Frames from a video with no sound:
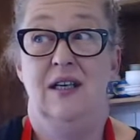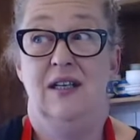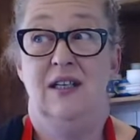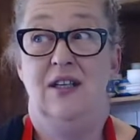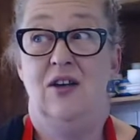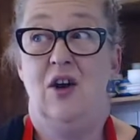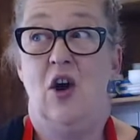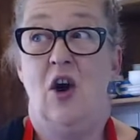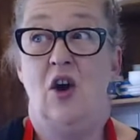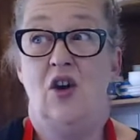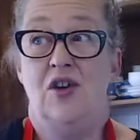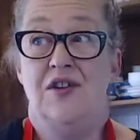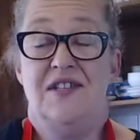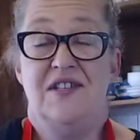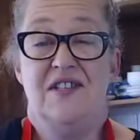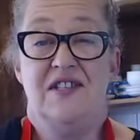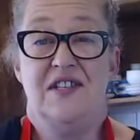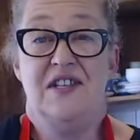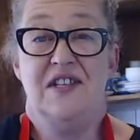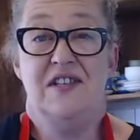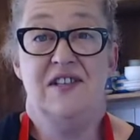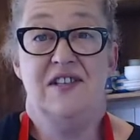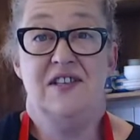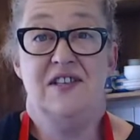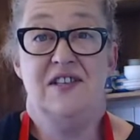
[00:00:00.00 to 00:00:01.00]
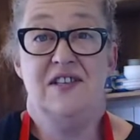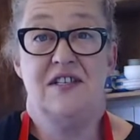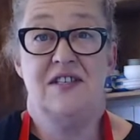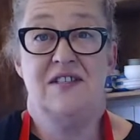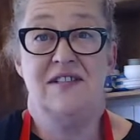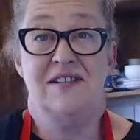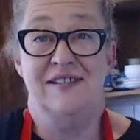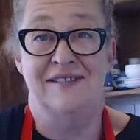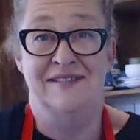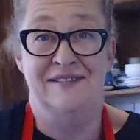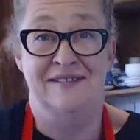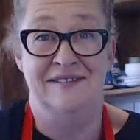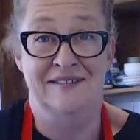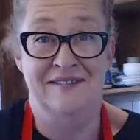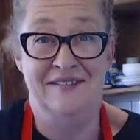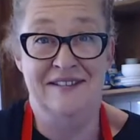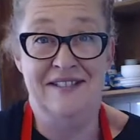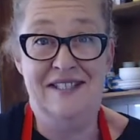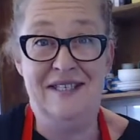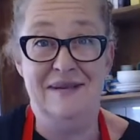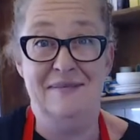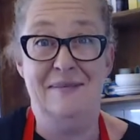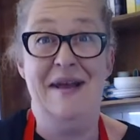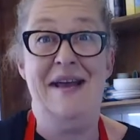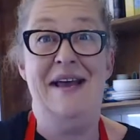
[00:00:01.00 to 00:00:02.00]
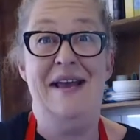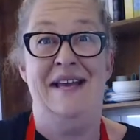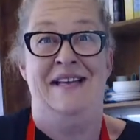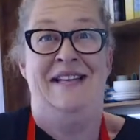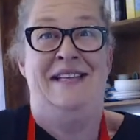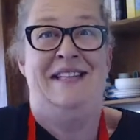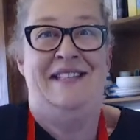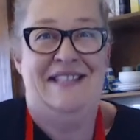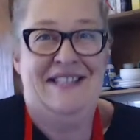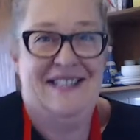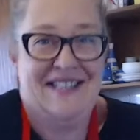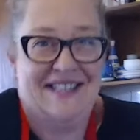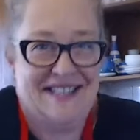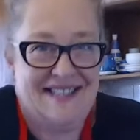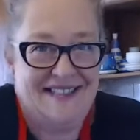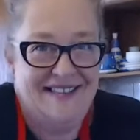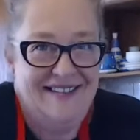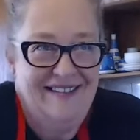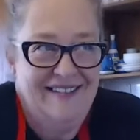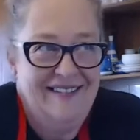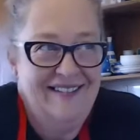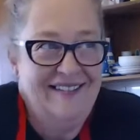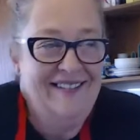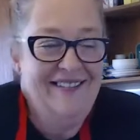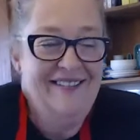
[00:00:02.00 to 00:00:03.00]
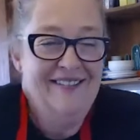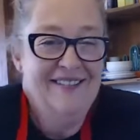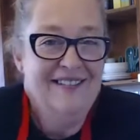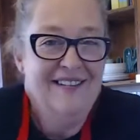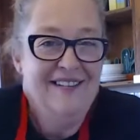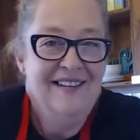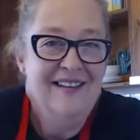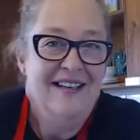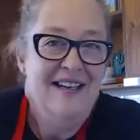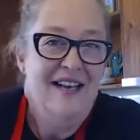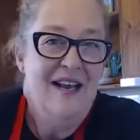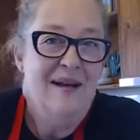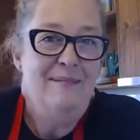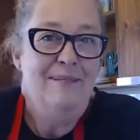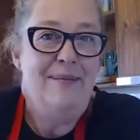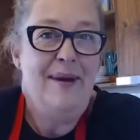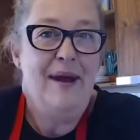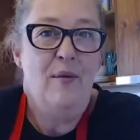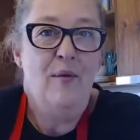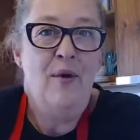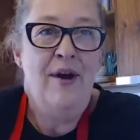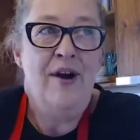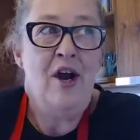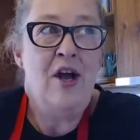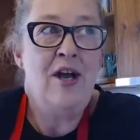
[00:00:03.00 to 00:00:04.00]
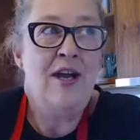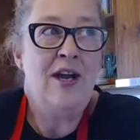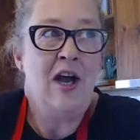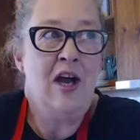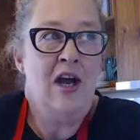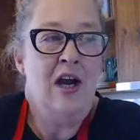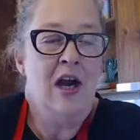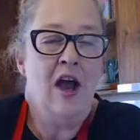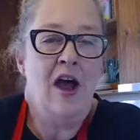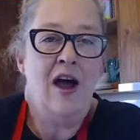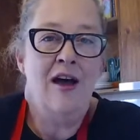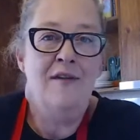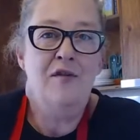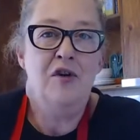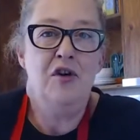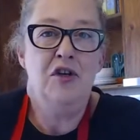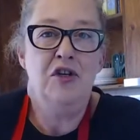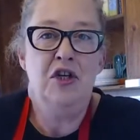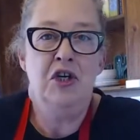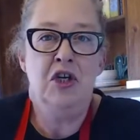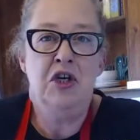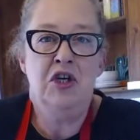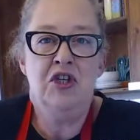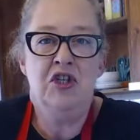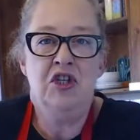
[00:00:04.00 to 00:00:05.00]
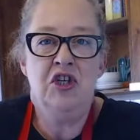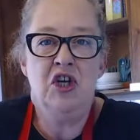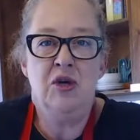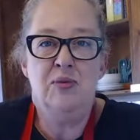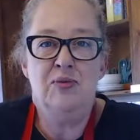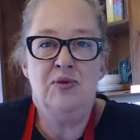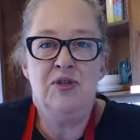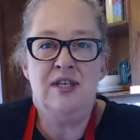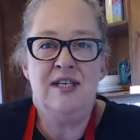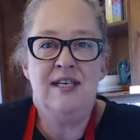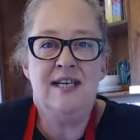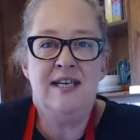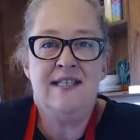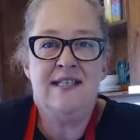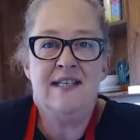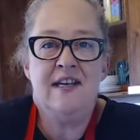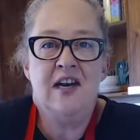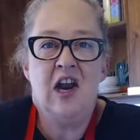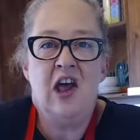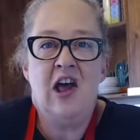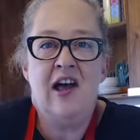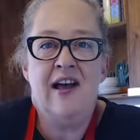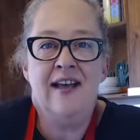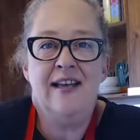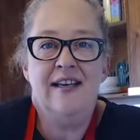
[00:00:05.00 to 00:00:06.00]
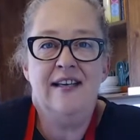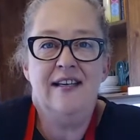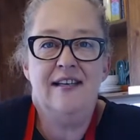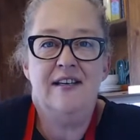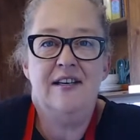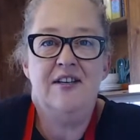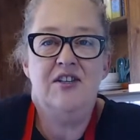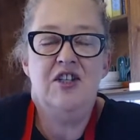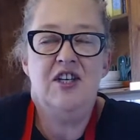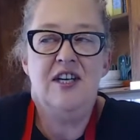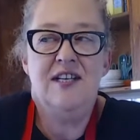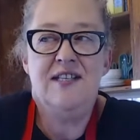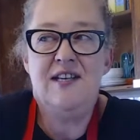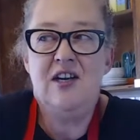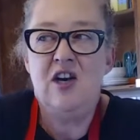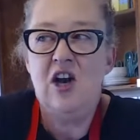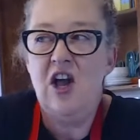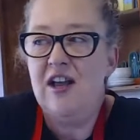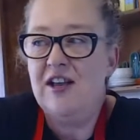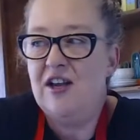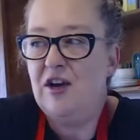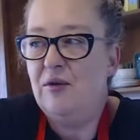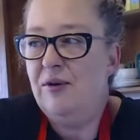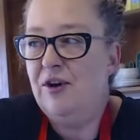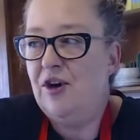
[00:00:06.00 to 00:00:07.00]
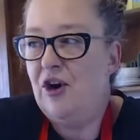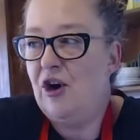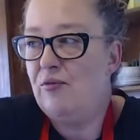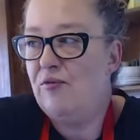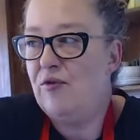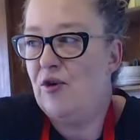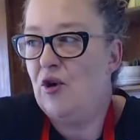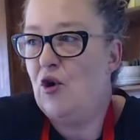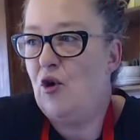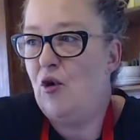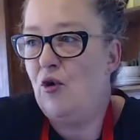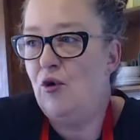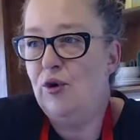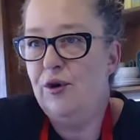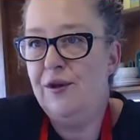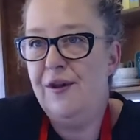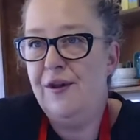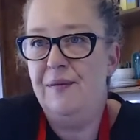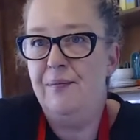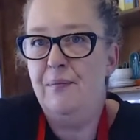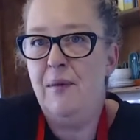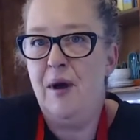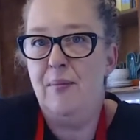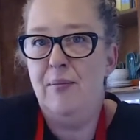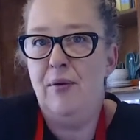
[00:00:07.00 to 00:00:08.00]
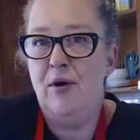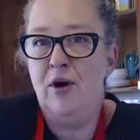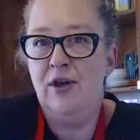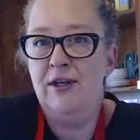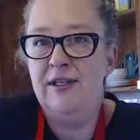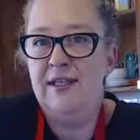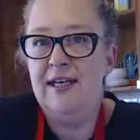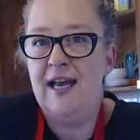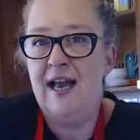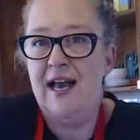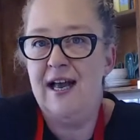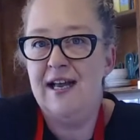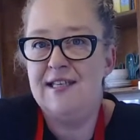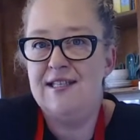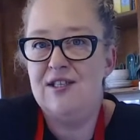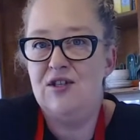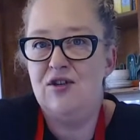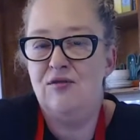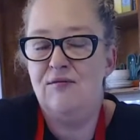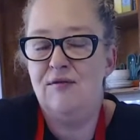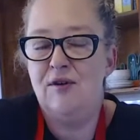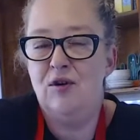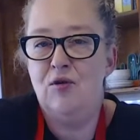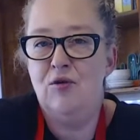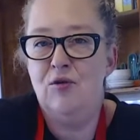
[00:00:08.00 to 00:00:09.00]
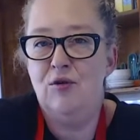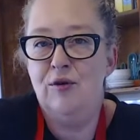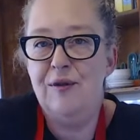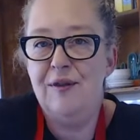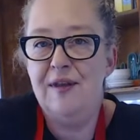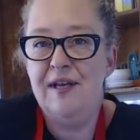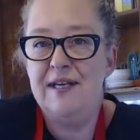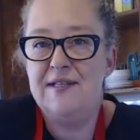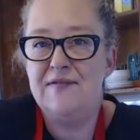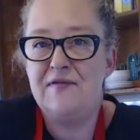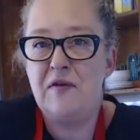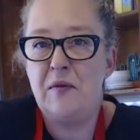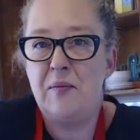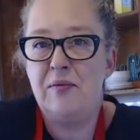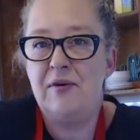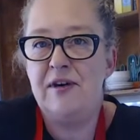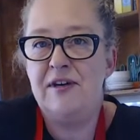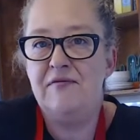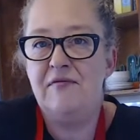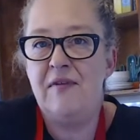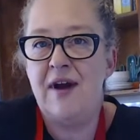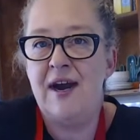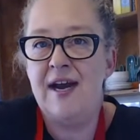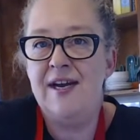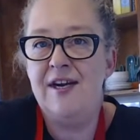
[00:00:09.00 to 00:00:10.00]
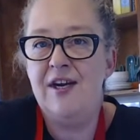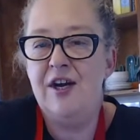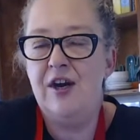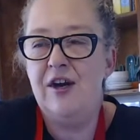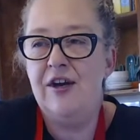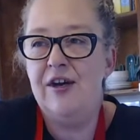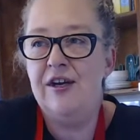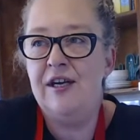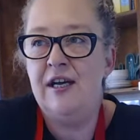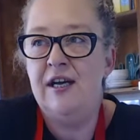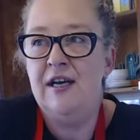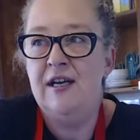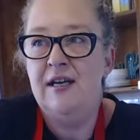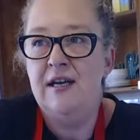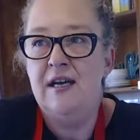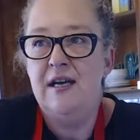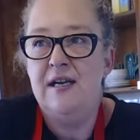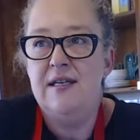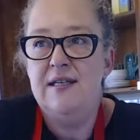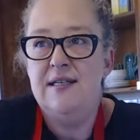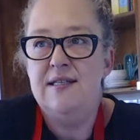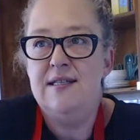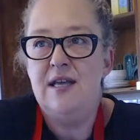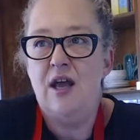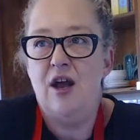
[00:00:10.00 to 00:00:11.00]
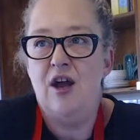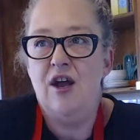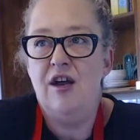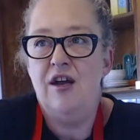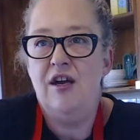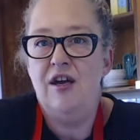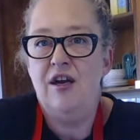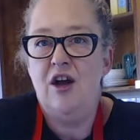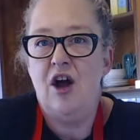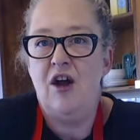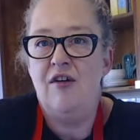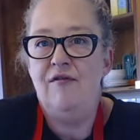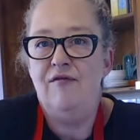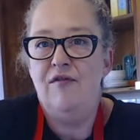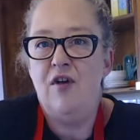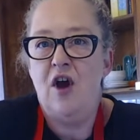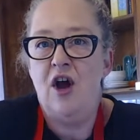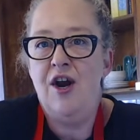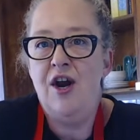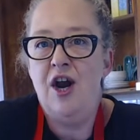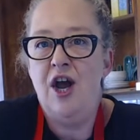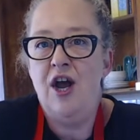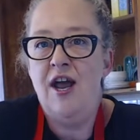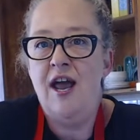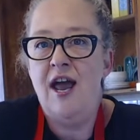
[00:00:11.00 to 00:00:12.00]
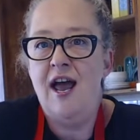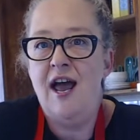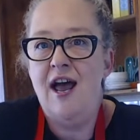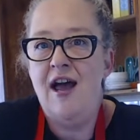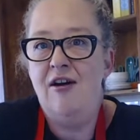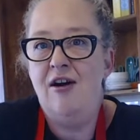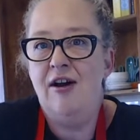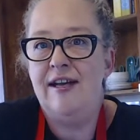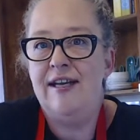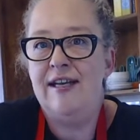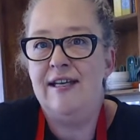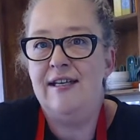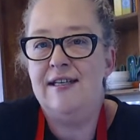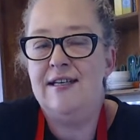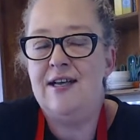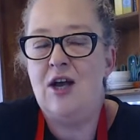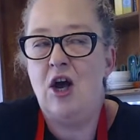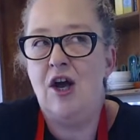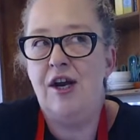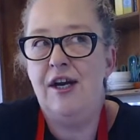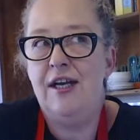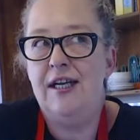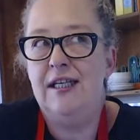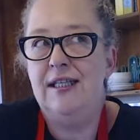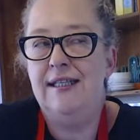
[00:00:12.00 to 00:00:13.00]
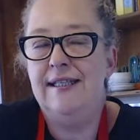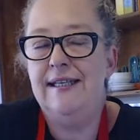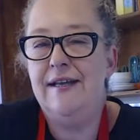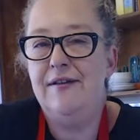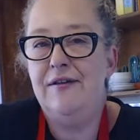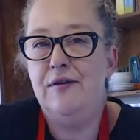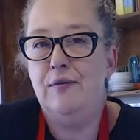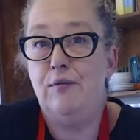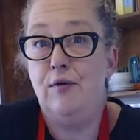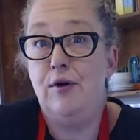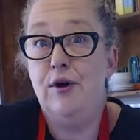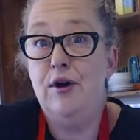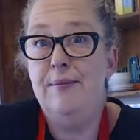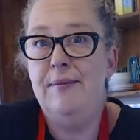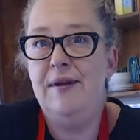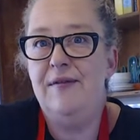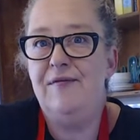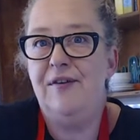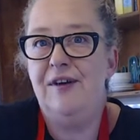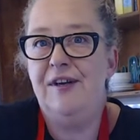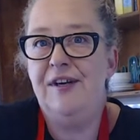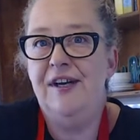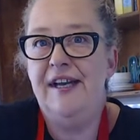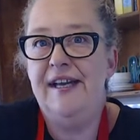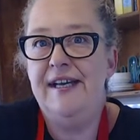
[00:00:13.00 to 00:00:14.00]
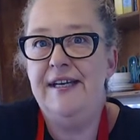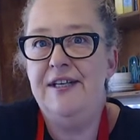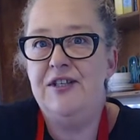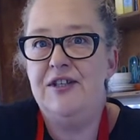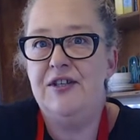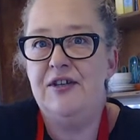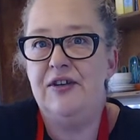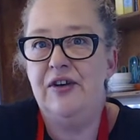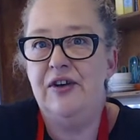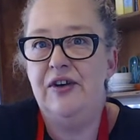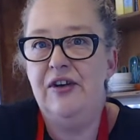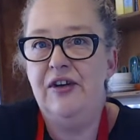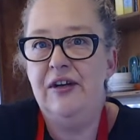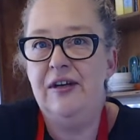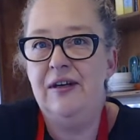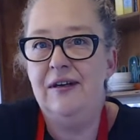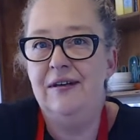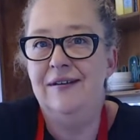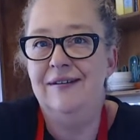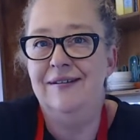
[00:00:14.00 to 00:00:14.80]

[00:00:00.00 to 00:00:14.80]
constant demands. But when I go live on YouTube, she doesn't like it. And she doesn't like it when I record my podcast or record things for print radio. So I know how I can kind of clear the room if I need to.